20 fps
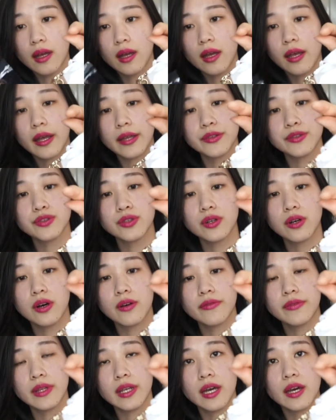I took
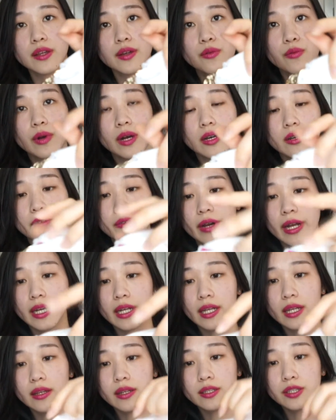off the other one
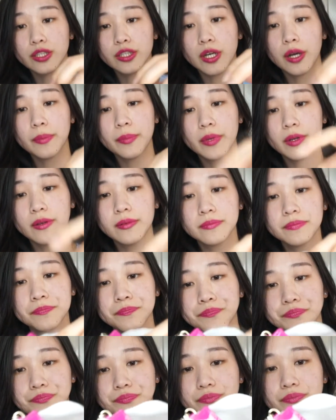already in the shop.
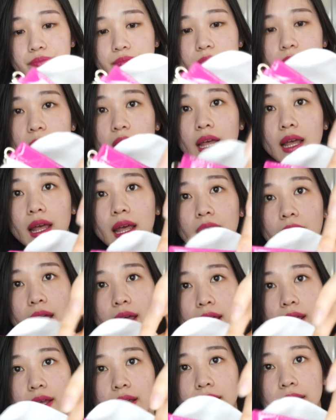
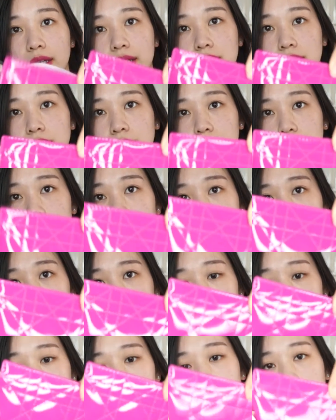And this
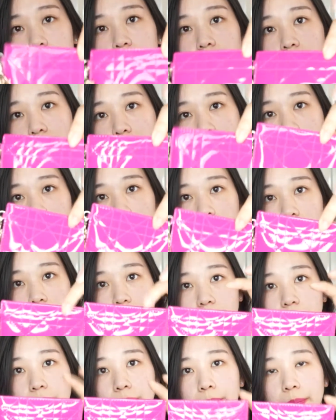is
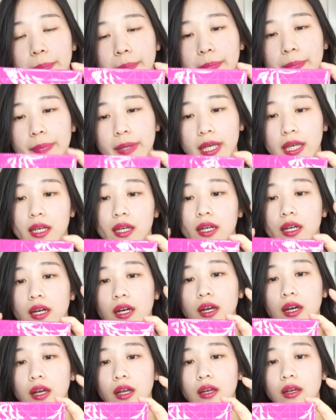the pink
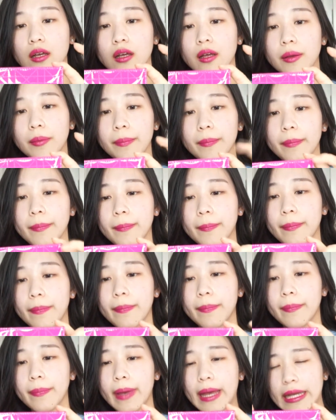
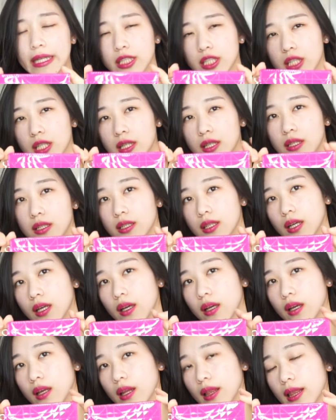patent
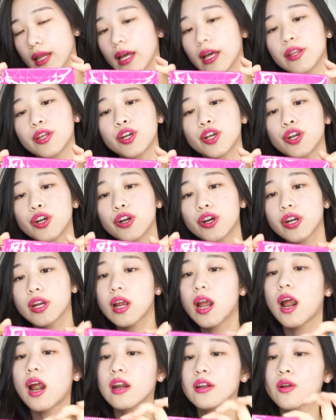leather
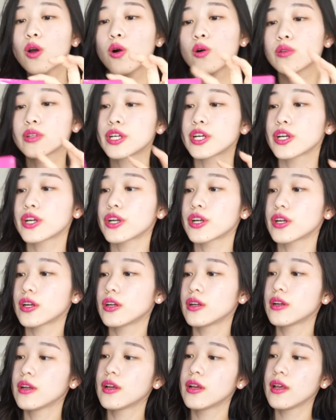card holder.
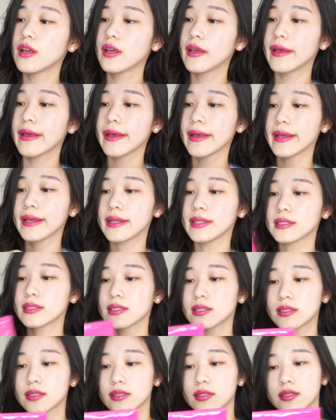
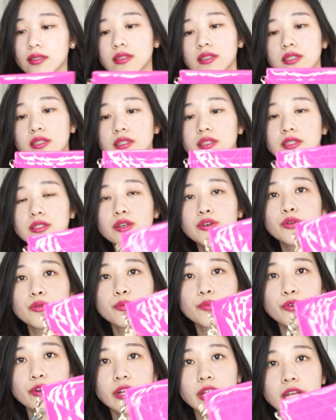It's just so
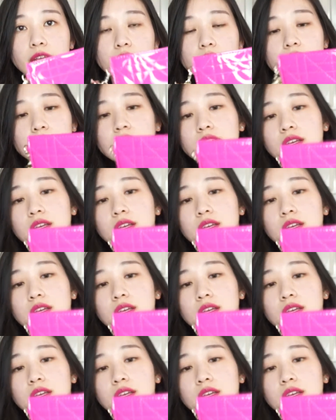pretty.